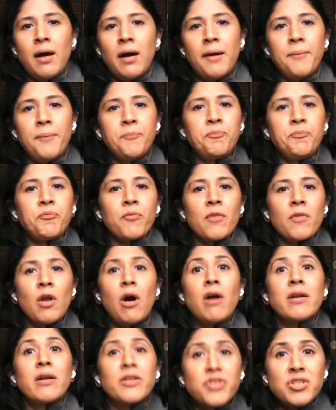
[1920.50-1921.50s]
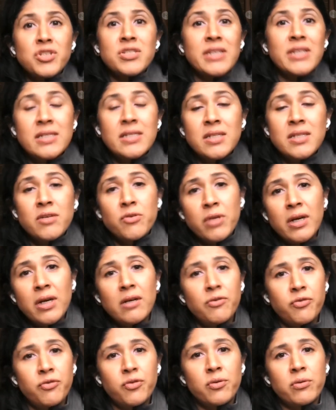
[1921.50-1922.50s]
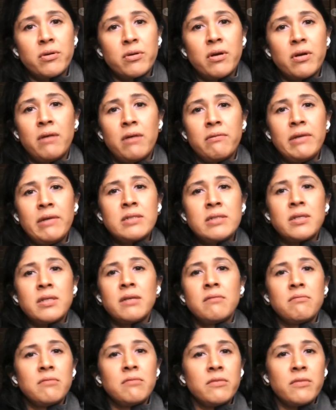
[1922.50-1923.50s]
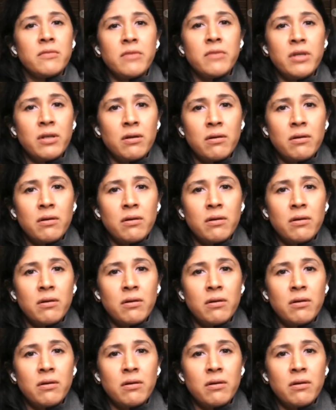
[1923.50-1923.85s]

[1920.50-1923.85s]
or just eating real food, eating